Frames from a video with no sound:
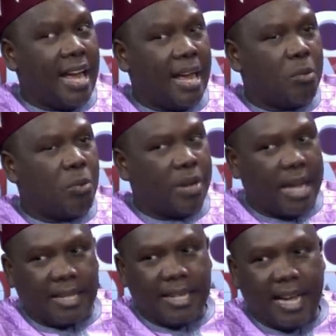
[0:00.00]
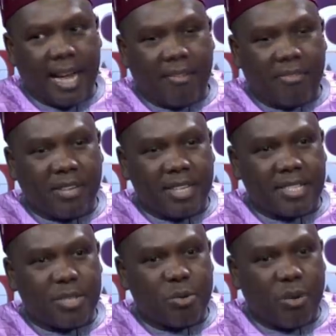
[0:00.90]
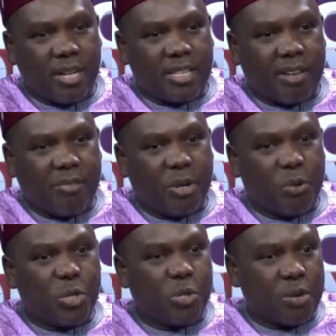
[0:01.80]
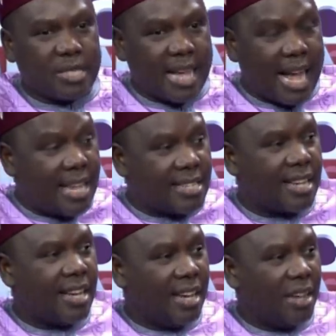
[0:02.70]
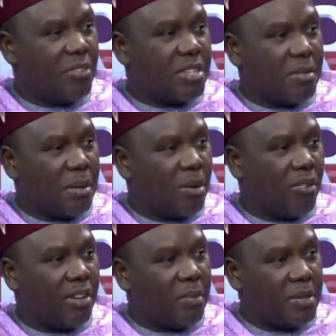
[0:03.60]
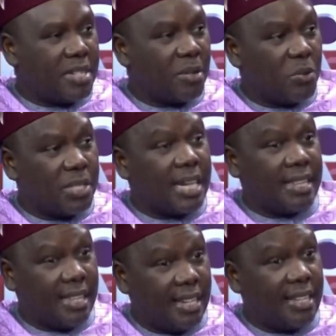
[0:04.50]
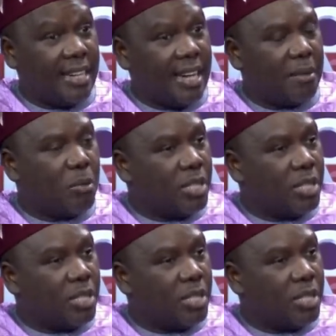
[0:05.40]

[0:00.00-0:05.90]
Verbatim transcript: And I no, I think I have listened to one interview in which he was asked if he's a member of APC, in which I think he denied.